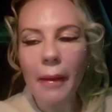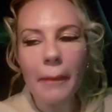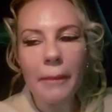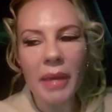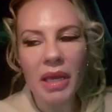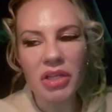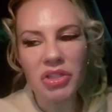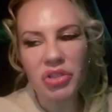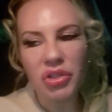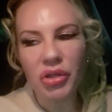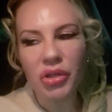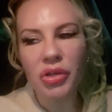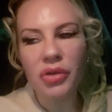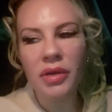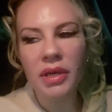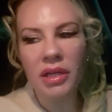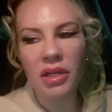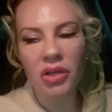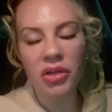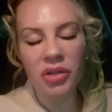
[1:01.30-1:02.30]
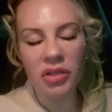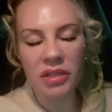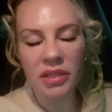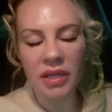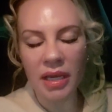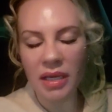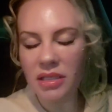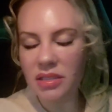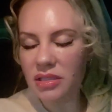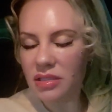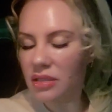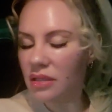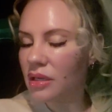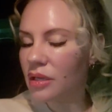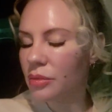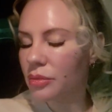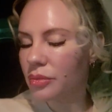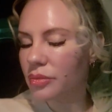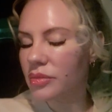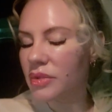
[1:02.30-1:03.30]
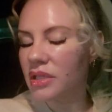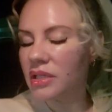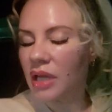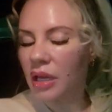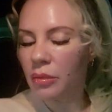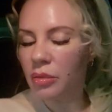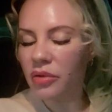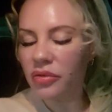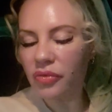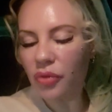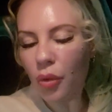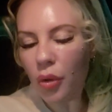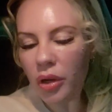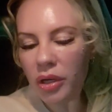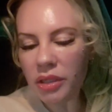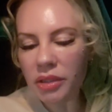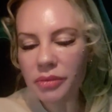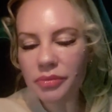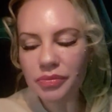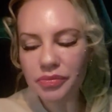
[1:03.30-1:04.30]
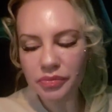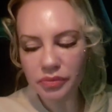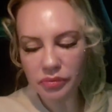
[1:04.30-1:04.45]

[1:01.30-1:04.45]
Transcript: Make sure you get a good night's sleep the day before.